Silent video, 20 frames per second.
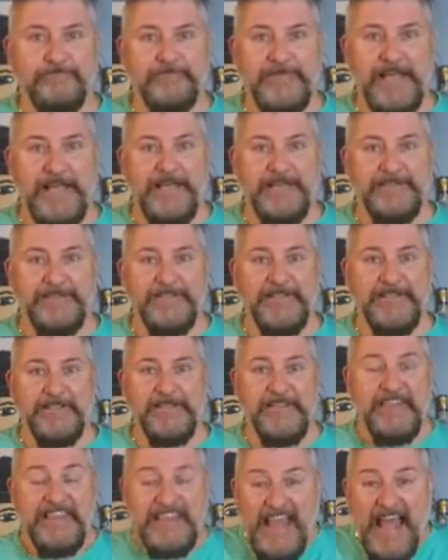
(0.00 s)
And uh,
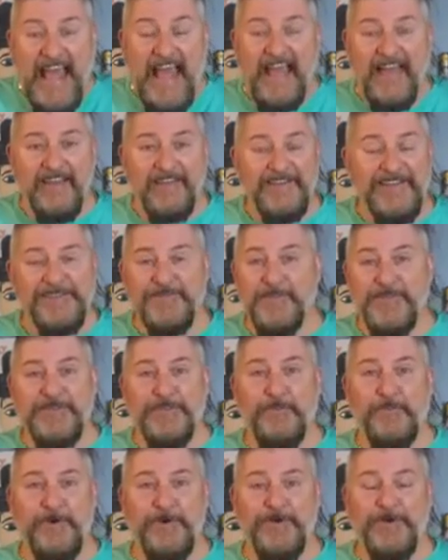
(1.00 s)
that is what the
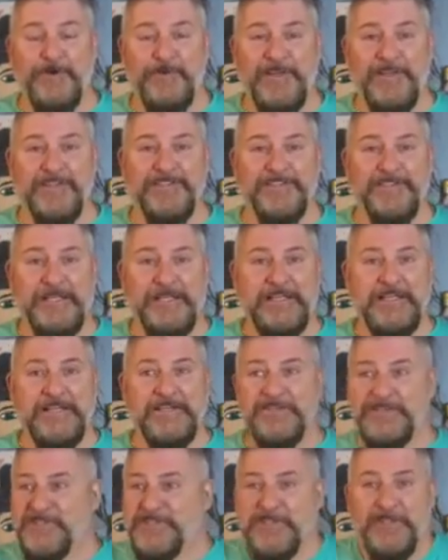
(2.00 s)
Warno is.
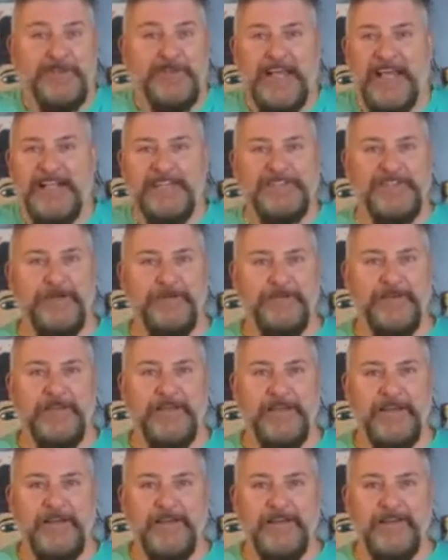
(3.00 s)
Just a little heads up,
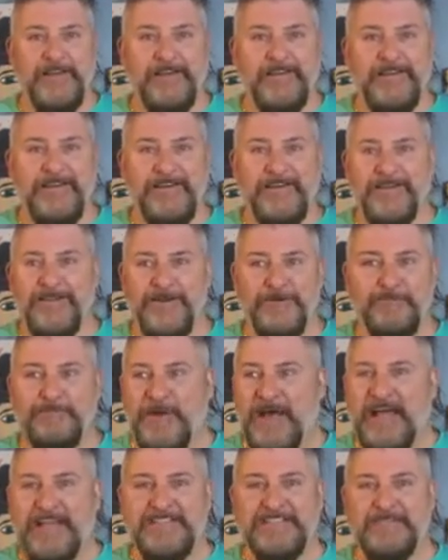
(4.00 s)
uh, a little
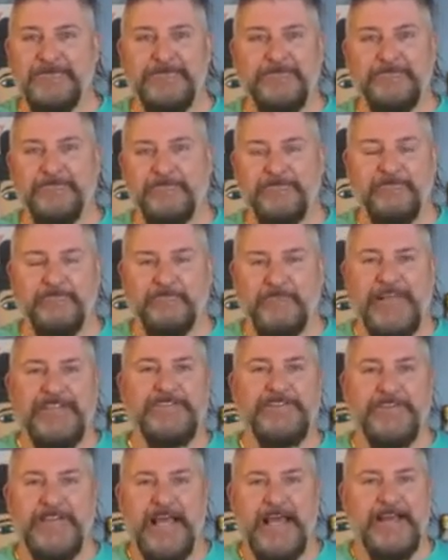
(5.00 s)
positive
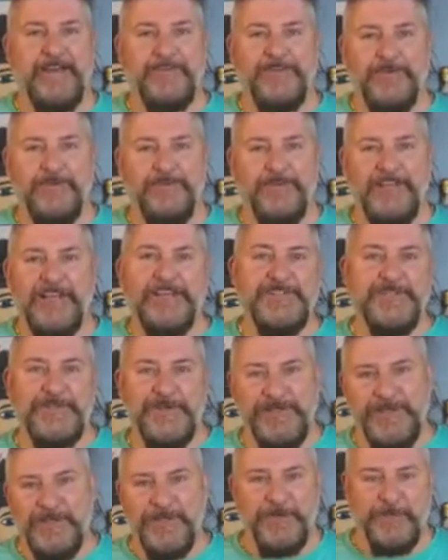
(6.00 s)
mental attitude to get you
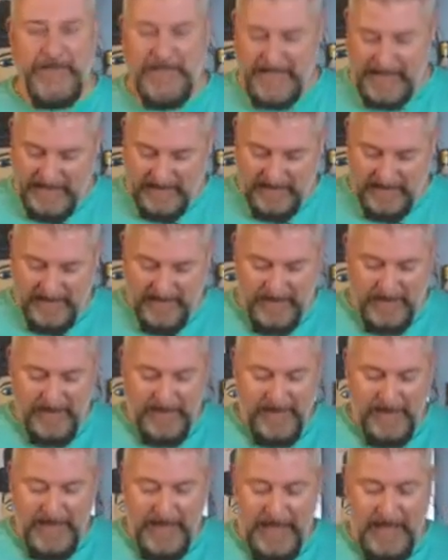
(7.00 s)
into your weekend,
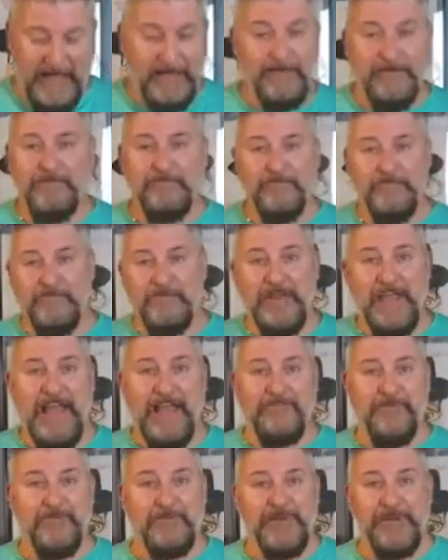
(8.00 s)
and to
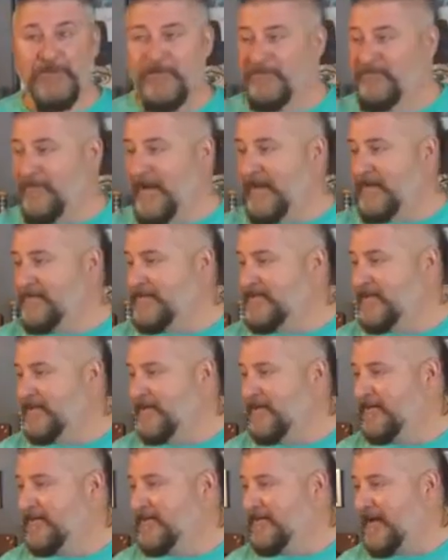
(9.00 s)
have a beer with friends
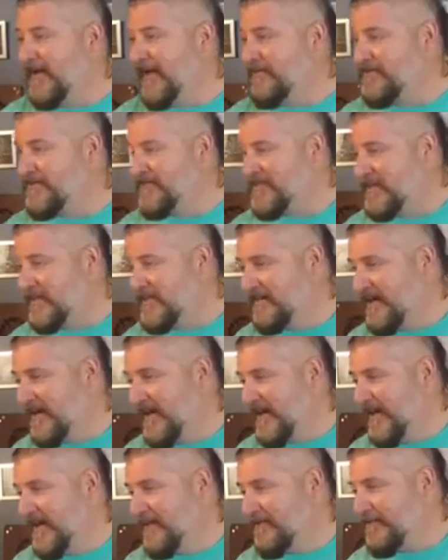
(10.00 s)
that I haven't seen
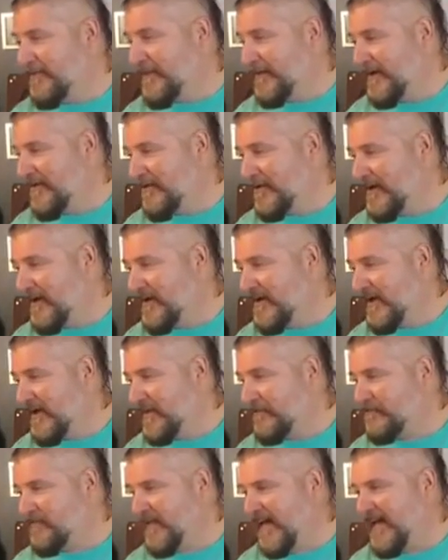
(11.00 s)
in forever and a
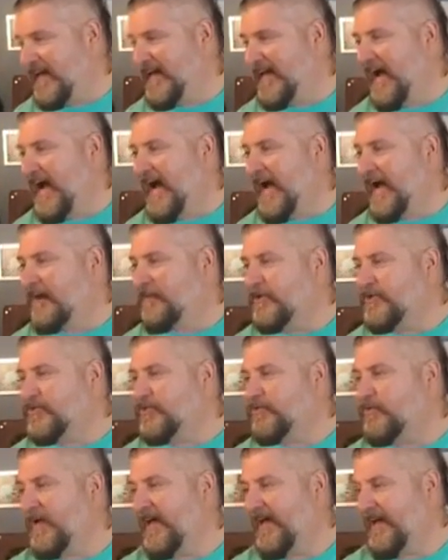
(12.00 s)
day. Any Irish
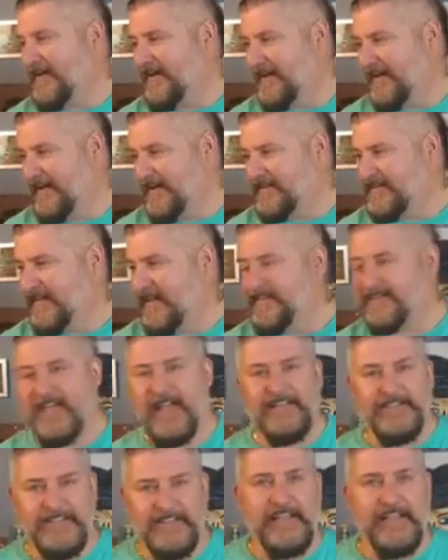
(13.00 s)
red, he says.
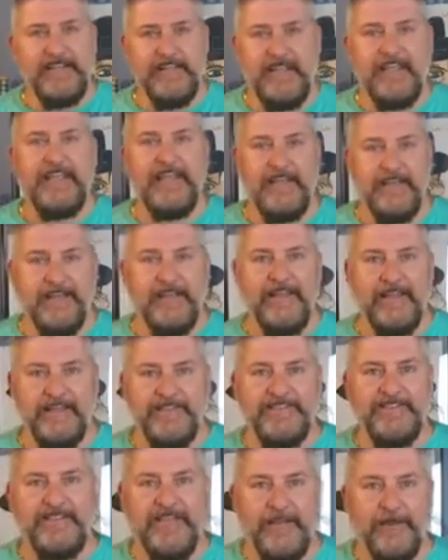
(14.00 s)
I did the
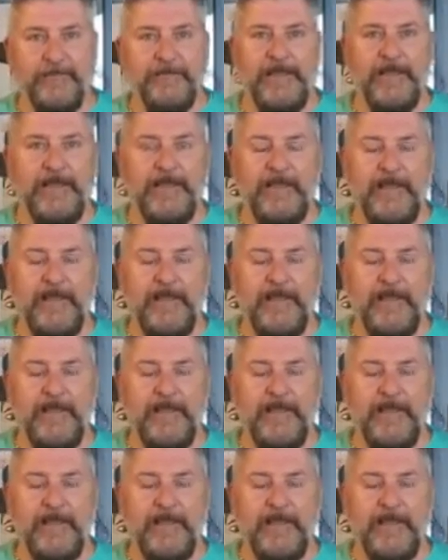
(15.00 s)
Killians, Tim.